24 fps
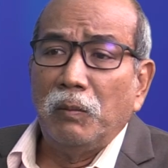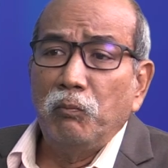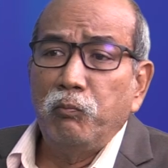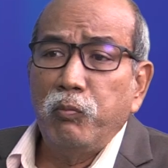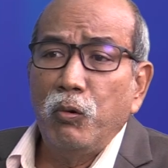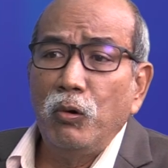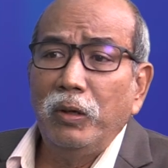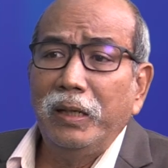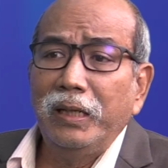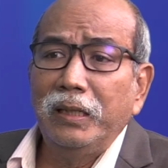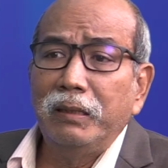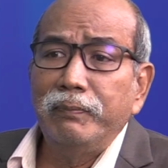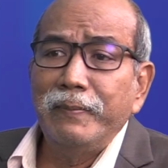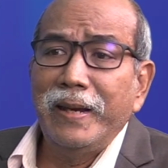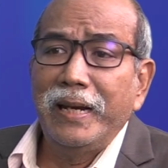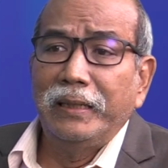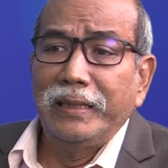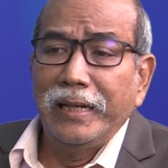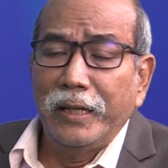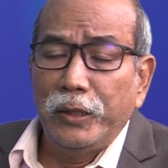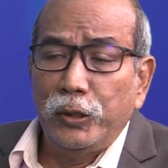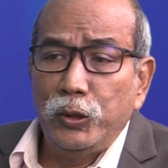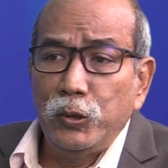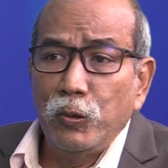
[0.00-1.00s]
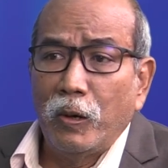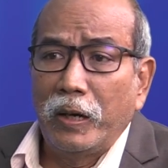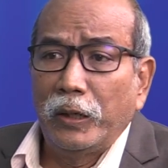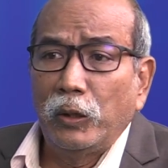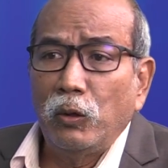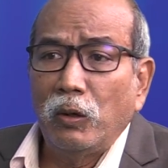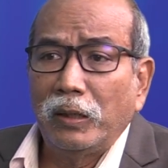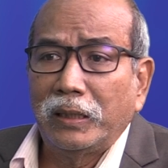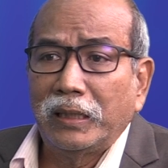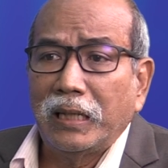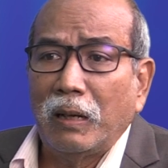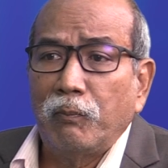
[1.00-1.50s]
Policeman said, you are
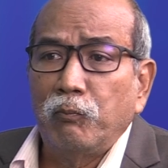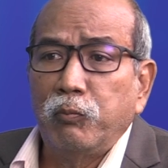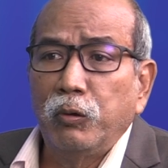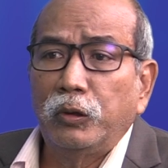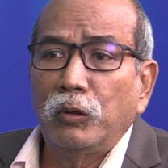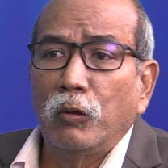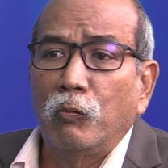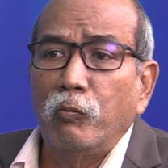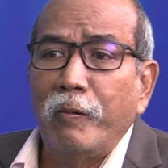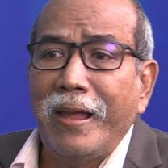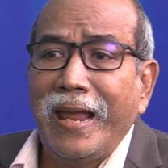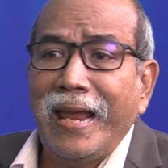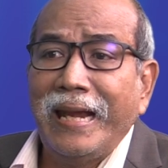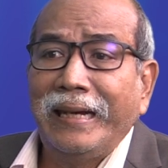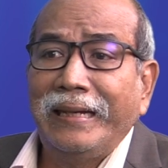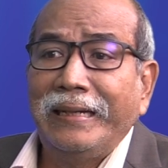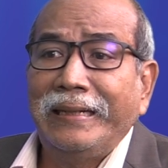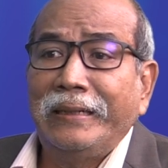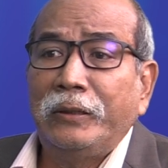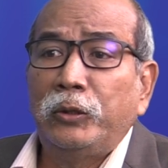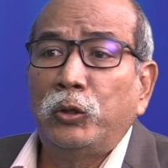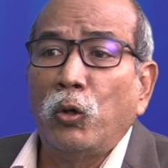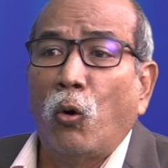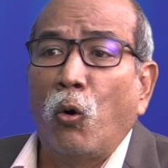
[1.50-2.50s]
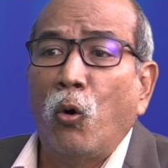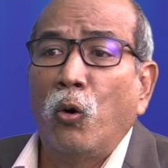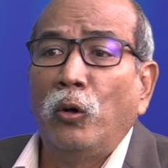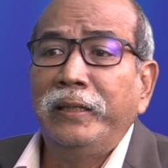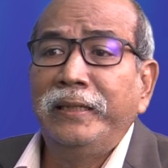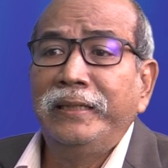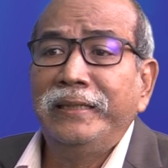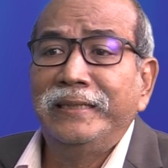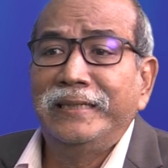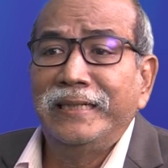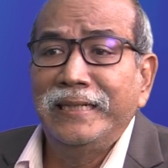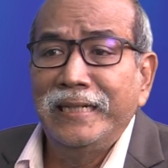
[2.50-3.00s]
not supposed to wear
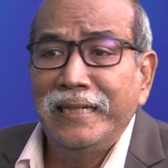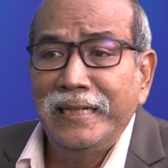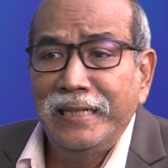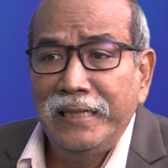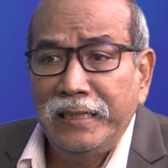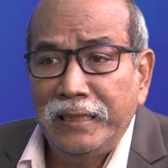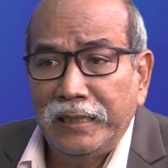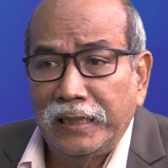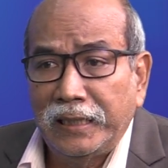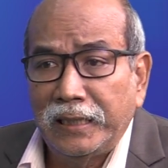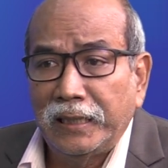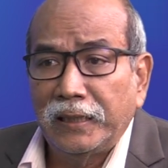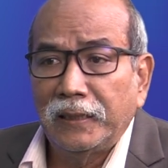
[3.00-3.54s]
torn jeans.